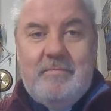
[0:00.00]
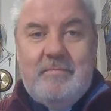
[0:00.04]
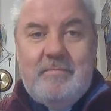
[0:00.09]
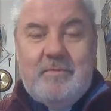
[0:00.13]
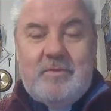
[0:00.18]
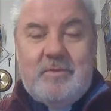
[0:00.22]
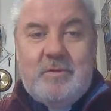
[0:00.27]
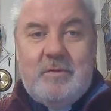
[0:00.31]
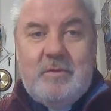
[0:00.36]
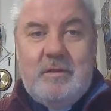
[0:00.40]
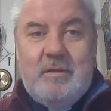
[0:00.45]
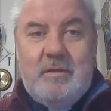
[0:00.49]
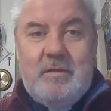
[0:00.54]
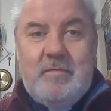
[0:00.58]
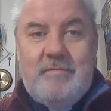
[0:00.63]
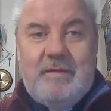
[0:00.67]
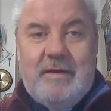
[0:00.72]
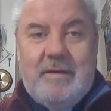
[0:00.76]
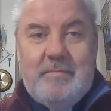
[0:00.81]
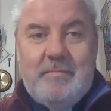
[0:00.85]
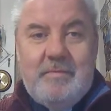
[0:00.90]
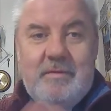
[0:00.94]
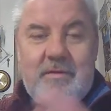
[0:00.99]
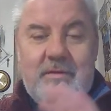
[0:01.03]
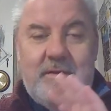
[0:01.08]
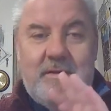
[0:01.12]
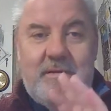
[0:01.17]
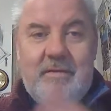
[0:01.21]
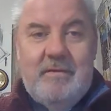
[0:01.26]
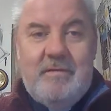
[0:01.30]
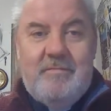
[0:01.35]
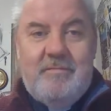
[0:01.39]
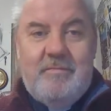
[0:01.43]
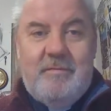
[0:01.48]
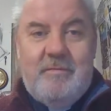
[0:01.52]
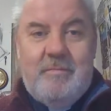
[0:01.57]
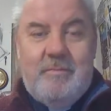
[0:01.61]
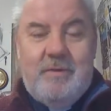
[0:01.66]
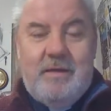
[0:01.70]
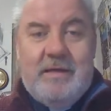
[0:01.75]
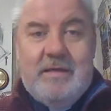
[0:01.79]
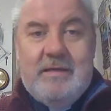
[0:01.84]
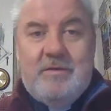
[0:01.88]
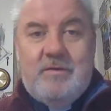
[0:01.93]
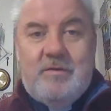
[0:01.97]
so that the, fam the, the, the
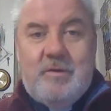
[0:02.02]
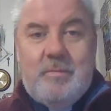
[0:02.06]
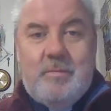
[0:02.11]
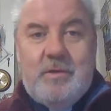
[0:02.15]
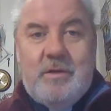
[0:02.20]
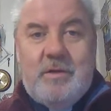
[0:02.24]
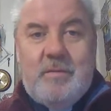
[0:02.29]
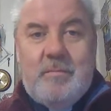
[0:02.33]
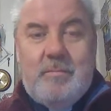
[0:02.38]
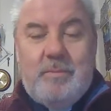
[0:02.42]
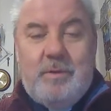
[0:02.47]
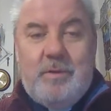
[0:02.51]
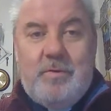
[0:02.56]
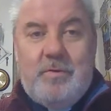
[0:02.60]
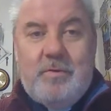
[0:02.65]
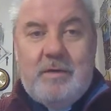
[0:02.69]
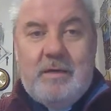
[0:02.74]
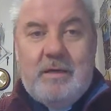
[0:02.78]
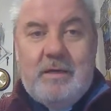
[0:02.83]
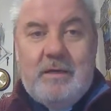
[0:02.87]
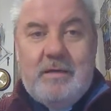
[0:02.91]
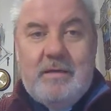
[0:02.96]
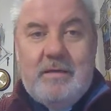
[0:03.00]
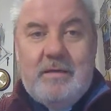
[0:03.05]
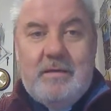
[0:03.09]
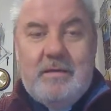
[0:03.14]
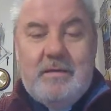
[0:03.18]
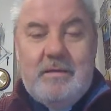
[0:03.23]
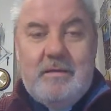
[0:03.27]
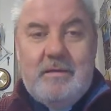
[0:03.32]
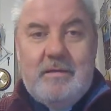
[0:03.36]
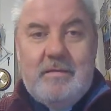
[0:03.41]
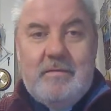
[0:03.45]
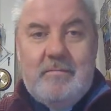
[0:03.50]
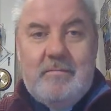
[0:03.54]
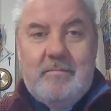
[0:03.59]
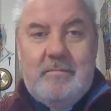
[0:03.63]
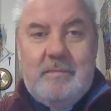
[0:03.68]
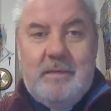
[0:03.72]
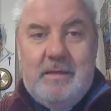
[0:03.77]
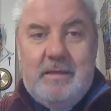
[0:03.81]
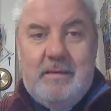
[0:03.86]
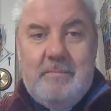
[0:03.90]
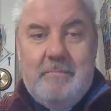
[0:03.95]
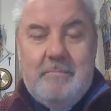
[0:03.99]
bride and groom are not blocking
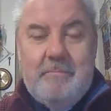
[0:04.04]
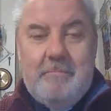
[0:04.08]
me.